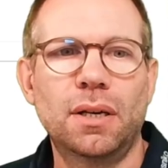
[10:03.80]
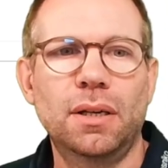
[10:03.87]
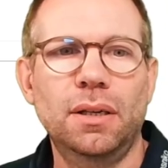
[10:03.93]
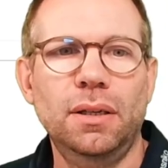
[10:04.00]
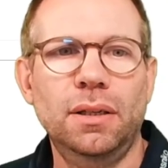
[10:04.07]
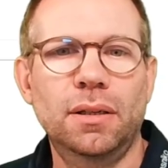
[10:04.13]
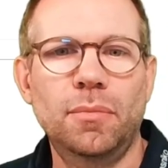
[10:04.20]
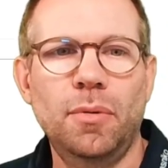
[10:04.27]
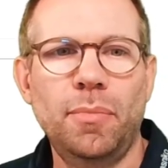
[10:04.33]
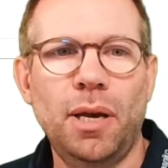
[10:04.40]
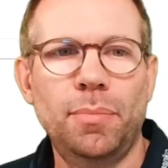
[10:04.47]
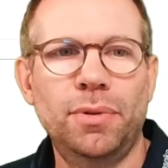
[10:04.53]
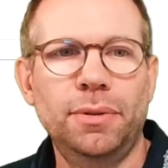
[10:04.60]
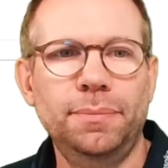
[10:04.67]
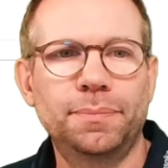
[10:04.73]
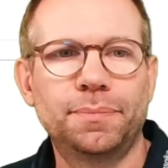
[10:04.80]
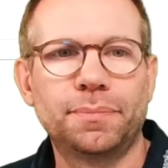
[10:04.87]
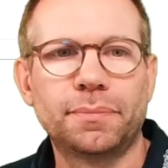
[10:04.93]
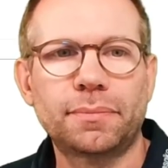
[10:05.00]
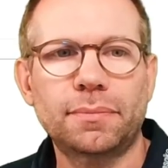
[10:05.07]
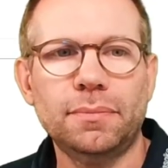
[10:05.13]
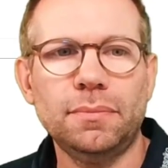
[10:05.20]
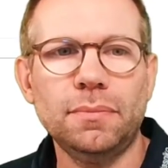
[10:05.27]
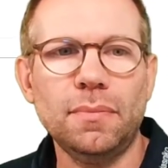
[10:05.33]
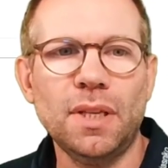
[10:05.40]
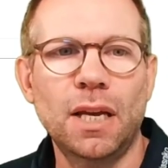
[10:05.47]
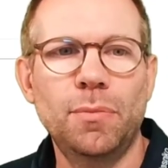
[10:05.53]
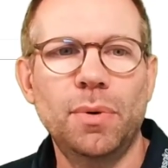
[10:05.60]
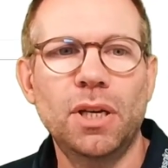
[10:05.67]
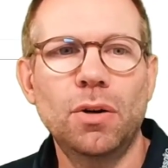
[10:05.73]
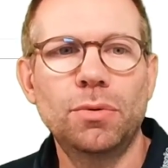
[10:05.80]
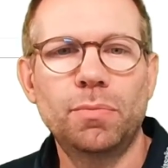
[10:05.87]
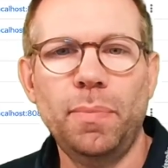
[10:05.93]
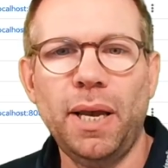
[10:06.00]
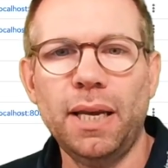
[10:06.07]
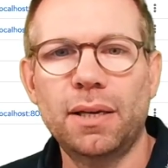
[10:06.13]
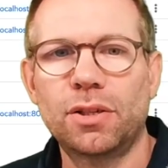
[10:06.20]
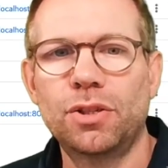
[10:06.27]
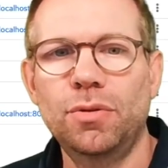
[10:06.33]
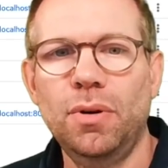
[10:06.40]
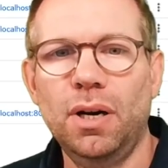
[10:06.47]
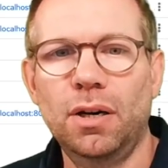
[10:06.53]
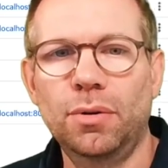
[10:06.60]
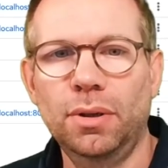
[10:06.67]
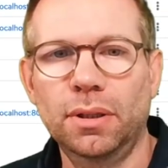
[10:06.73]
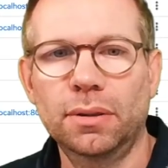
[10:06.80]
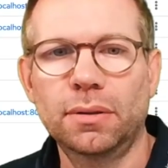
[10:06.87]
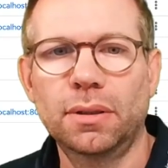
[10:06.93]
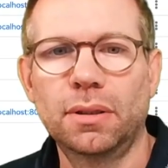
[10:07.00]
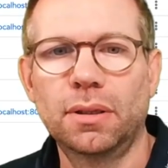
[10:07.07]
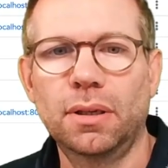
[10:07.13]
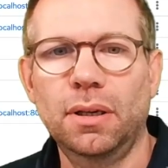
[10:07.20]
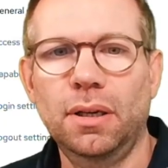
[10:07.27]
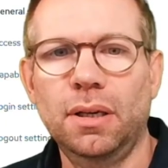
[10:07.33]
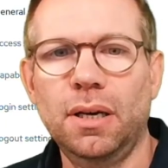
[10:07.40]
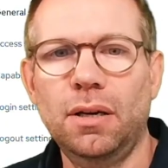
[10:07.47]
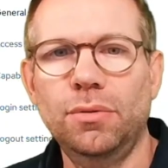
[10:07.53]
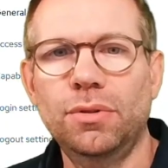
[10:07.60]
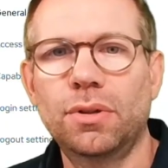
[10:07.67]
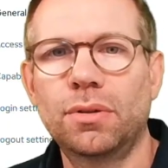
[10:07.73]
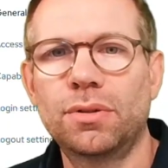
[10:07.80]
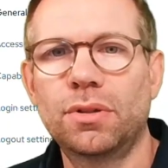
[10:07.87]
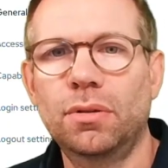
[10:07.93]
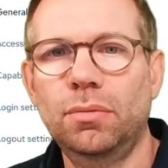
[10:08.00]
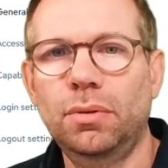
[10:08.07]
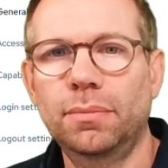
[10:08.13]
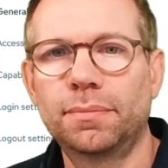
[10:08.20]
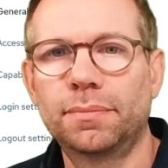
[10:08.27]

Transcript: mapper, and we go back to our account console,